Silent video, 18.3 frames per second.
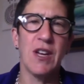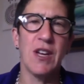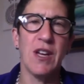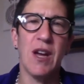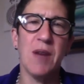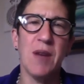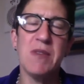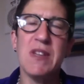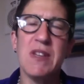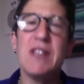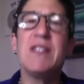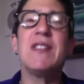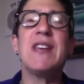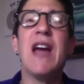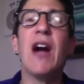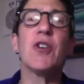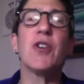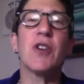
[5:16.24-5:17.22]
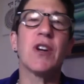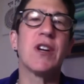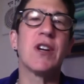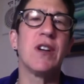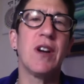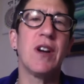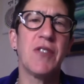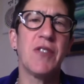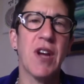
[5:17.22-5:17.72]
in the Ark
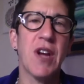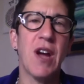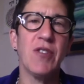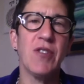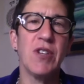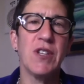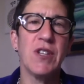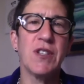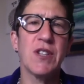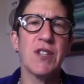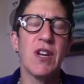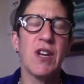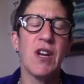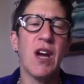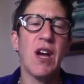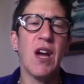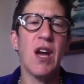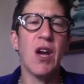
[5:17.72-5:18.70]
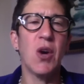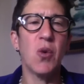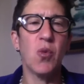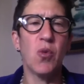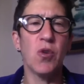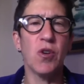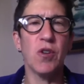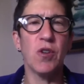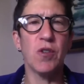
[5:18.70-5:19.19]
of the Covenant
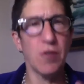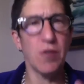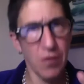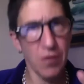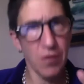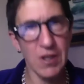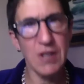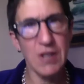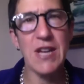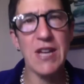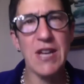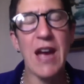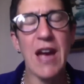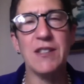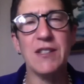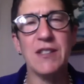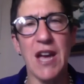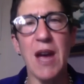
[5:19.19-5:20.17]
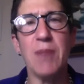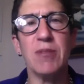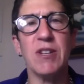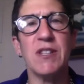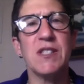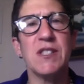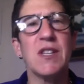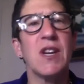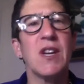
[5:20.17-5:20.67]
were the intact
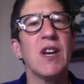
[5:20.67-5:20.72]
tablets.